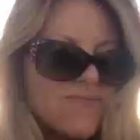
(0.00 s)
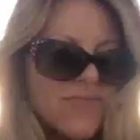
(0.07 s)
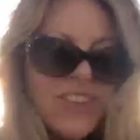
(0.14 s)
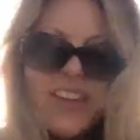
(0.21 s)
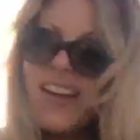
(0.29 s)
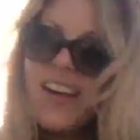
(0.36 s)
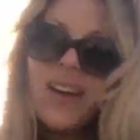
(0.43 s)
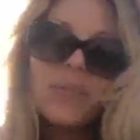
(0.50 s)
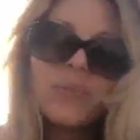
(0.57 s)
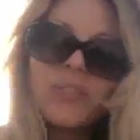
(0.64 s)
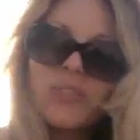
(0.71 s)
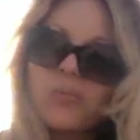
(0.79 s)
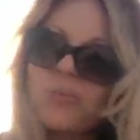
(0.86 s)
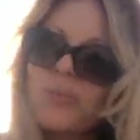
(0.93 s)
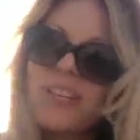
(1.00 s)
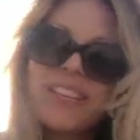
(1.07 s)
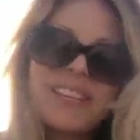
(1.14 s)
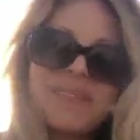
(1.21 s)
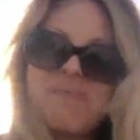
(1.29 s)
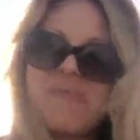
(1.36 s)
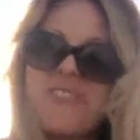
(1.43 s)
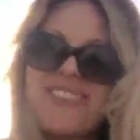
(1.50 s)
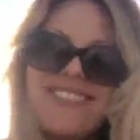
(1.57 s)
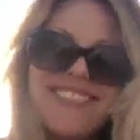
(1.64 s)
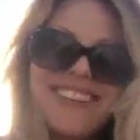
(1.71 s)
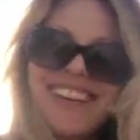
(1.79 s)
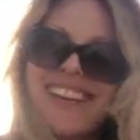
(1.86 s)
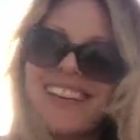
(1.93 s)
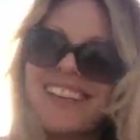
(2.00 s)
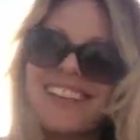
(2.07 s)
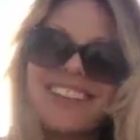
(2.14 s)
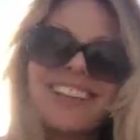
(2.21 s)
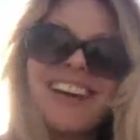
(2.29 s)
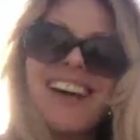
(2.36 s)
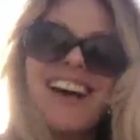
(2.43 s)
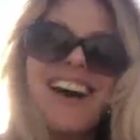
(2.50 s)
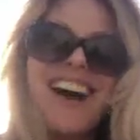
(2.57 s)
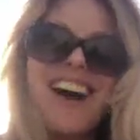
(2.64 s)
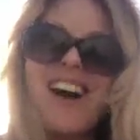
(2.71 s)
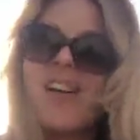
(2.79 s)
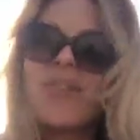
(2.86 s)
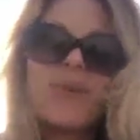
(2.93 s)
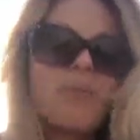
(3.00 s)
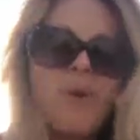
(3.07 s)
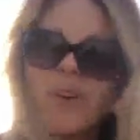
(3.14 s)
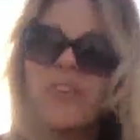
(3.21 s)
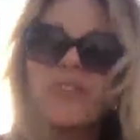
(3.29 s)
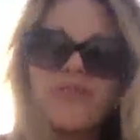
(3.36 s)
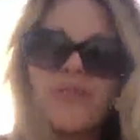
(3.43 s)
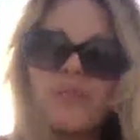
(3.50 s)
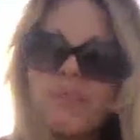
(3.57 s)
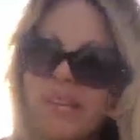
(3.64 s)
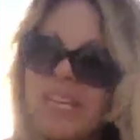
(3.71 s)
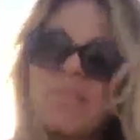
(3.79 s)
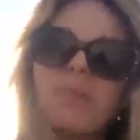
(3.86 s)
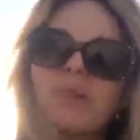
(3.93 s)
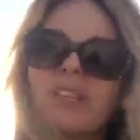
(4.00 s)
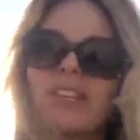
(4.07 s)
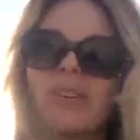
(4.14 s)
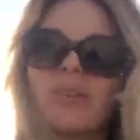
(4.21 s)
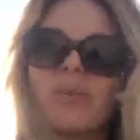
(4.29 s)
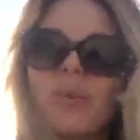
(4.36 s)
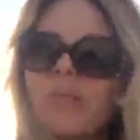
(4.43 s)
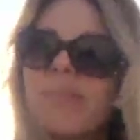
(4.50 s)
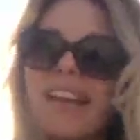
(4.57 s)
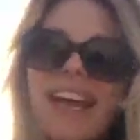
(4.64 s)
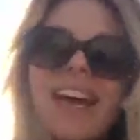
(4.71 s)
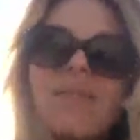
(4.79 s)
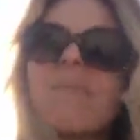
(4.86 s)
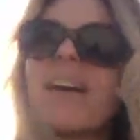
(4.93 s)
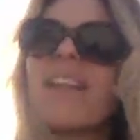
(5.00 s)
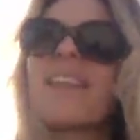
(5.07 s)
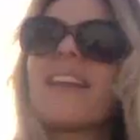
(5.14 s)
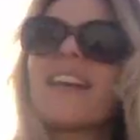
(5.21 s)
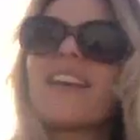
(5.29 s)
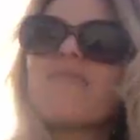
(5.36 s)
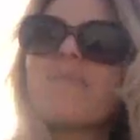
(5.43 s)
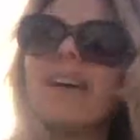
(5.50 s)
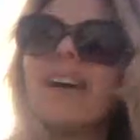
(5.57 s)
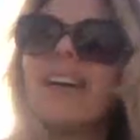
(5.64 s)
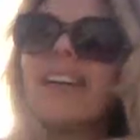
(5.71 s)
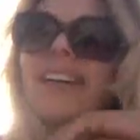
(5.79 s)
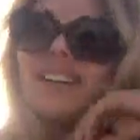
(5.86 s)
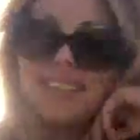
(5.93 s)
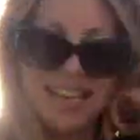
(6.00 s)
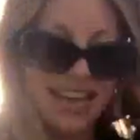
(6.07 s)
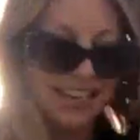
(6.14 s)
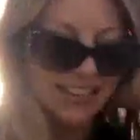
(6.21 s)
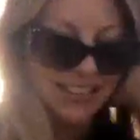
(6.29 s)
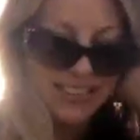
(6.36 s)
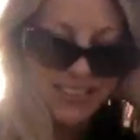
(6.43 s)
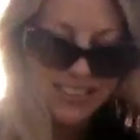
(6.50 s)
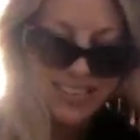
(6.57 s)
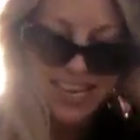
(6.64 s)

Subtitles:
yeah, I'm just really appreciating the wonderful people here, women and men that I've met in Texas,